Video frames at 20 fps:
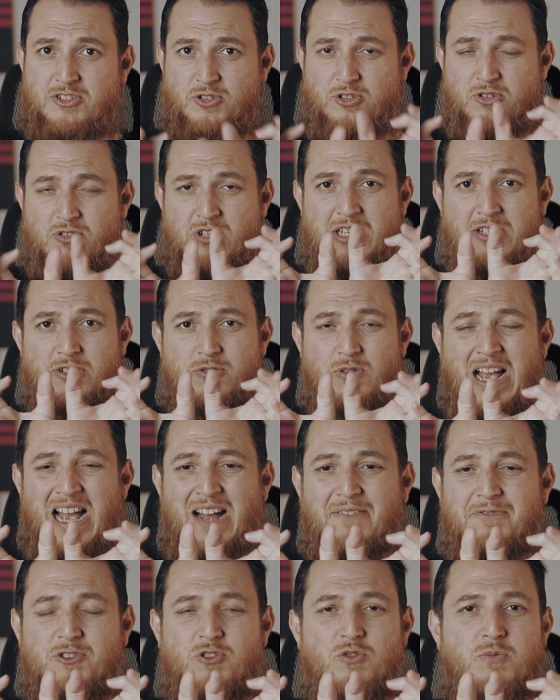So you need to
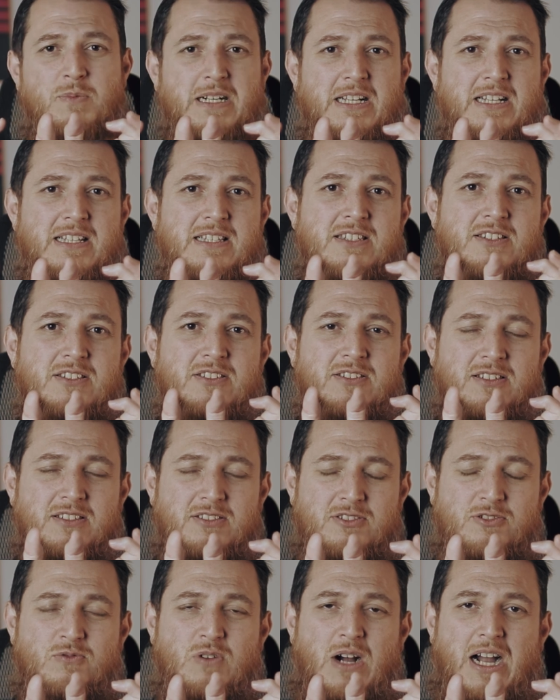have two buttons,
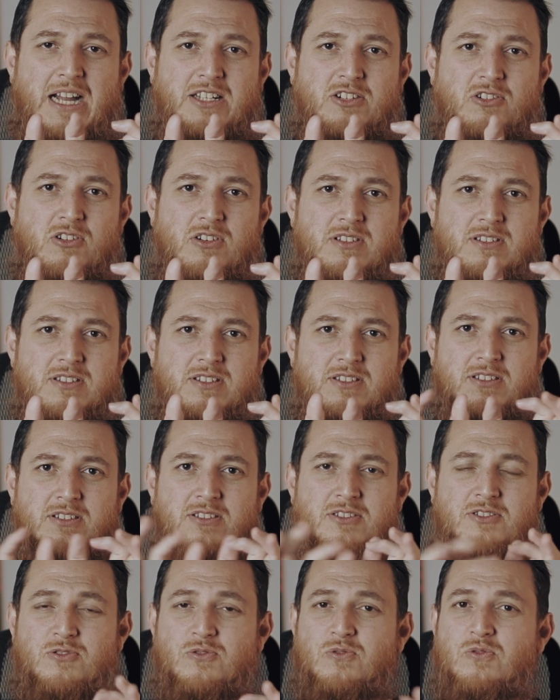two icons
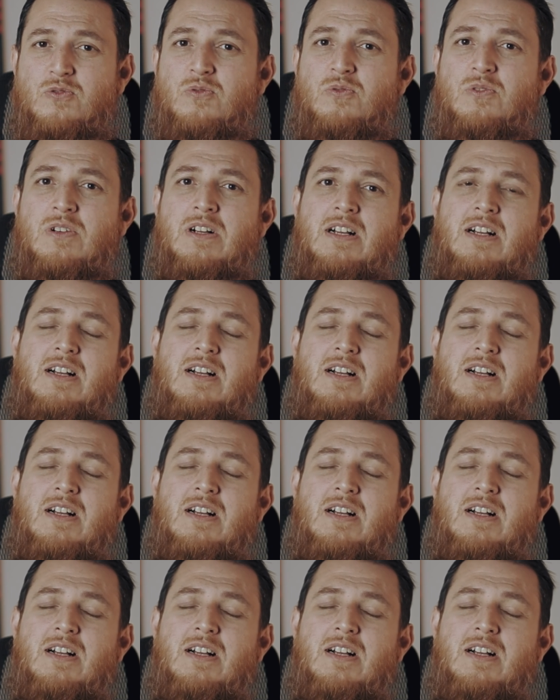to,